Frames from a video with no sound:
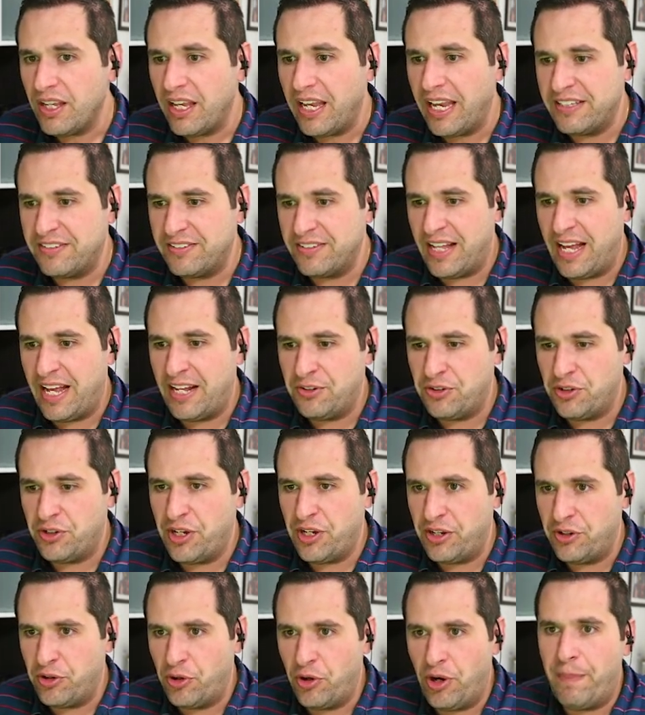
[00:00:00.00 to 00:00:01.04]
it's not
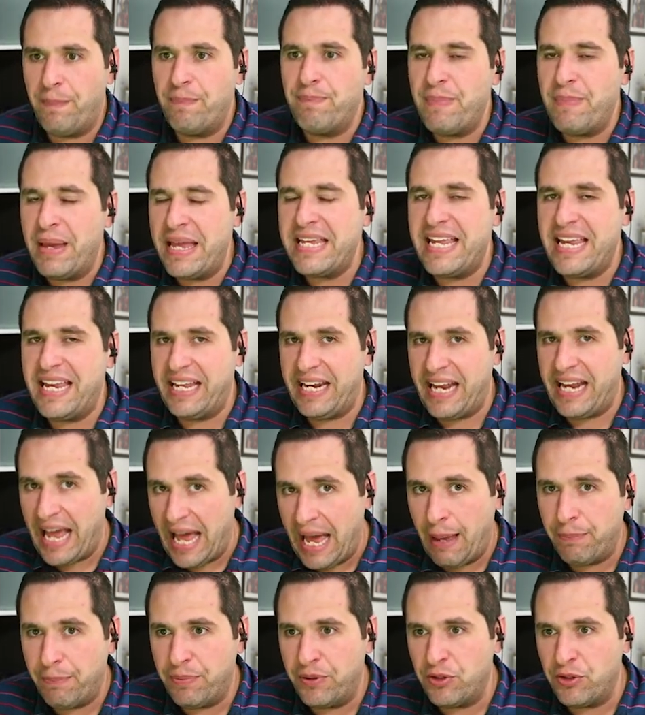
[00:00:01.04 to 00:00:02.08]
you're not making it
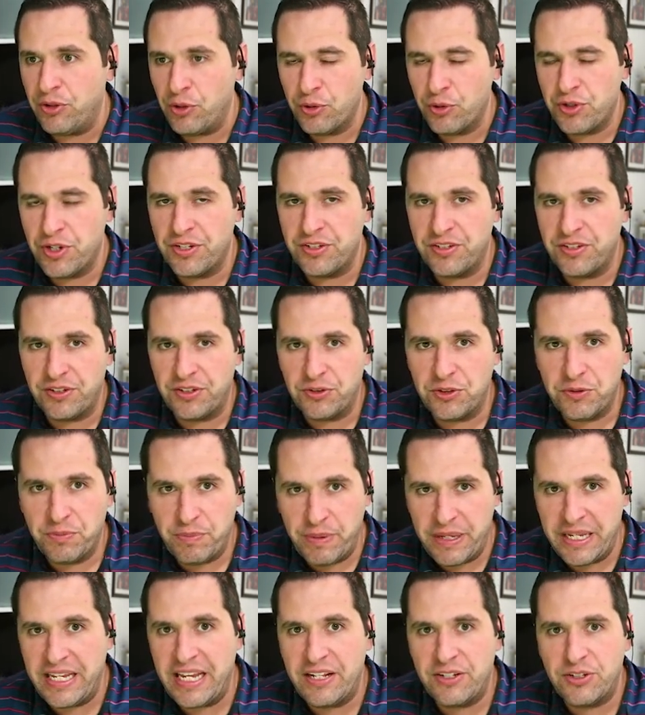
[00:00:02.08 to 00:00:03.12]
happen you're just
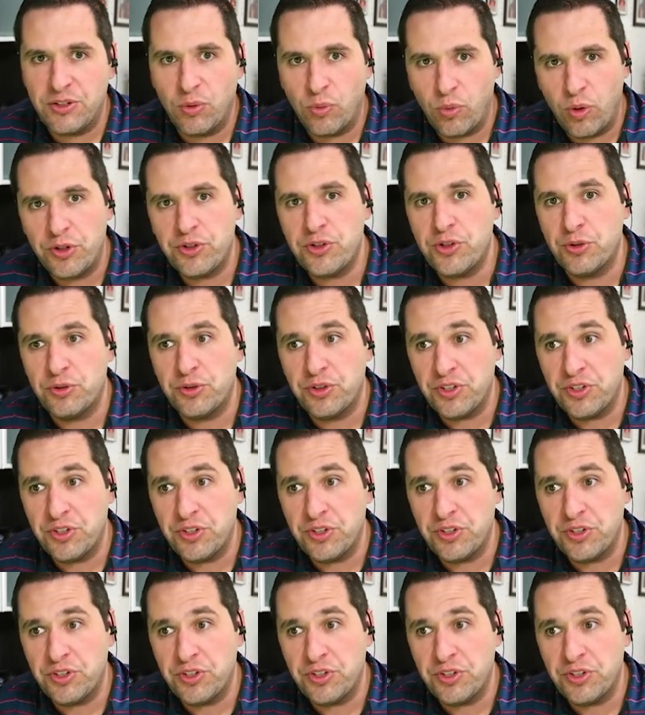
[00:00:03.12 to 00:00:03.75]
speaking to what you're